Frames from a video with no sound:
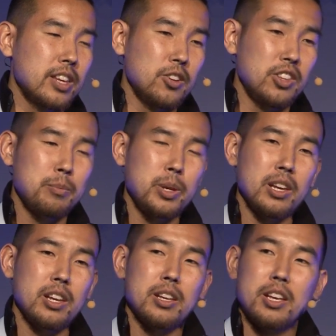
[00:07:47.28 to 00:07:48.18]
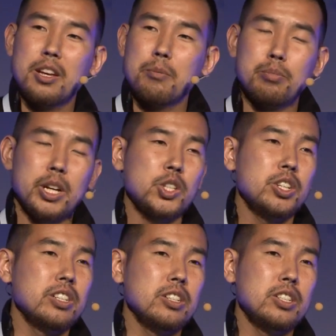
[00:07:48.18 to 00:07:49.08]
They may
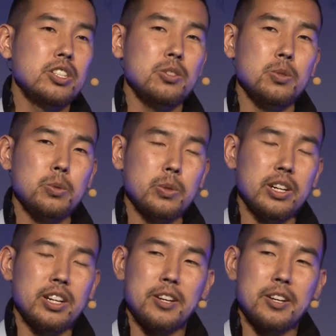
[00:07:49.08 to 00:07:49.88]
pressure you to